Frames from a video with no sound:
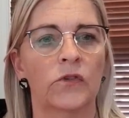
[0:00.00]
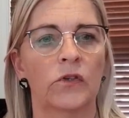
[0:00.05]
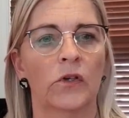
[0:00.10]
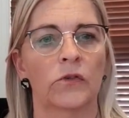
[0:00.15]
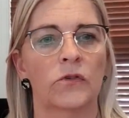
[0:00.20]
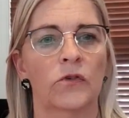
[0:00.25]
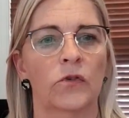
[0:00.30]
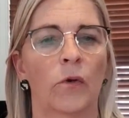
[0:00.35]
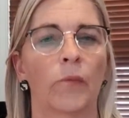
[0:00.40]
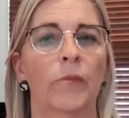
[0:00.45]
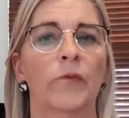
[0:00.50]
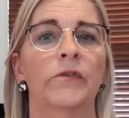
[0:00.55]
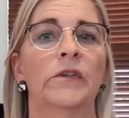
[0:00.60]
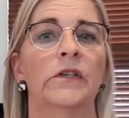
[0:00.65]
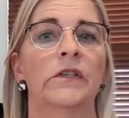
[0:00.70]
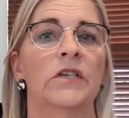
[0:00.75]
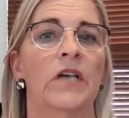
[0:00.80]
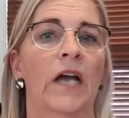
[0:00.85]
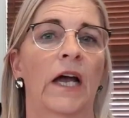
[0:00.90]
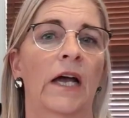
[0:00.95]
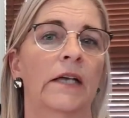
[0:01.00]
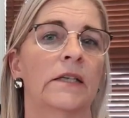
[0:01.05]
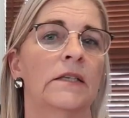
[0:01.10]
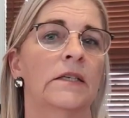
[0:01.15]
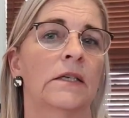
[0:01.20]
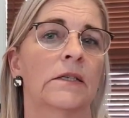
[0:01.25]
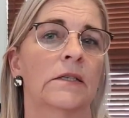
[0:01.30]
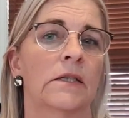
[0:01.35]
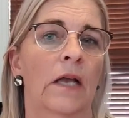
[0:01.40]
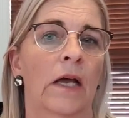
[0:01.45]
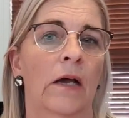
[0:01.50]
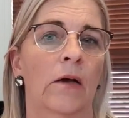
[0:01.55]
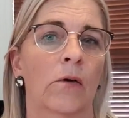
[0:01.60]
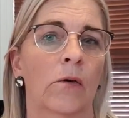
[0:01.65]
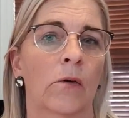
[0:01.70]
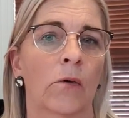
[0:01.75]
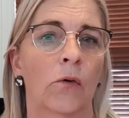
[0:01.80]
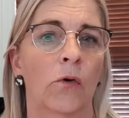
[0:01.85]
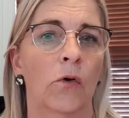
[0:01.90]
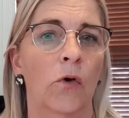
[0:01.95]
So some of the charge is
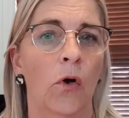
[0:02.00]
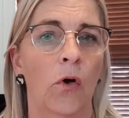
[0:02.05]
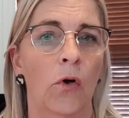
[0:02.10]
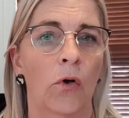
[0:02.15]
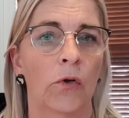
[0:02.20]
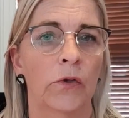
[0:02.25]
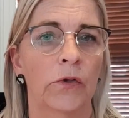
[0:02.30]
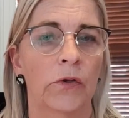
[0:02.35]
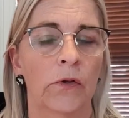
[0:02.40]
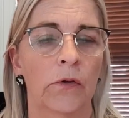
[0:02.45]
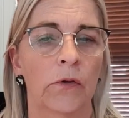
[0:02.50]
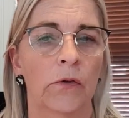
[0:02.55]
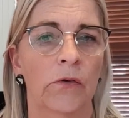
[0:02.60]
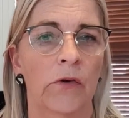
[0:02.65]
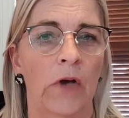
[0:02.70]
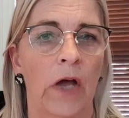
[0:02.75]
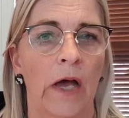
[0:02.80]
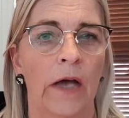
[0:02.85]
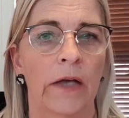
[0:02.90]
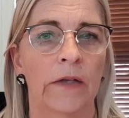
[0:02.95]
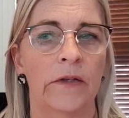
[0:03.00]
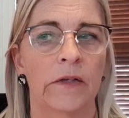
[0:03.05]
now gone, right?